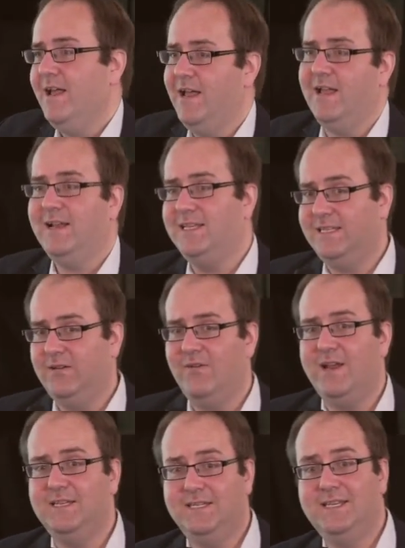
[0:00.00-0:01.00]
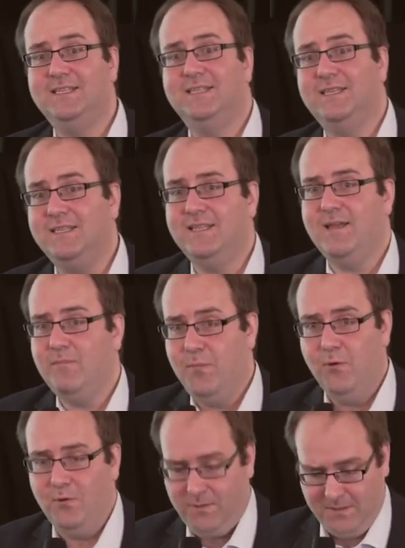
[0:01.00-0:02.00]
at least in rare diseases, is the
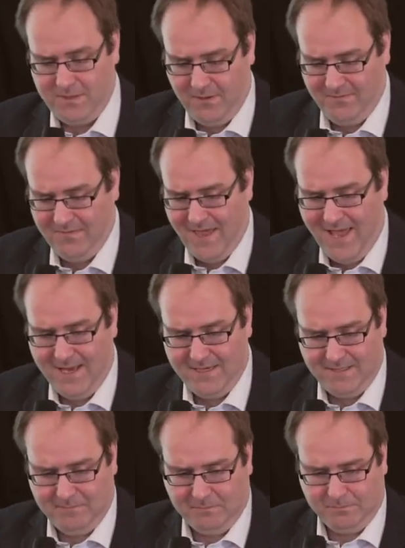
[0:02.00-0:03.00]
importance of that.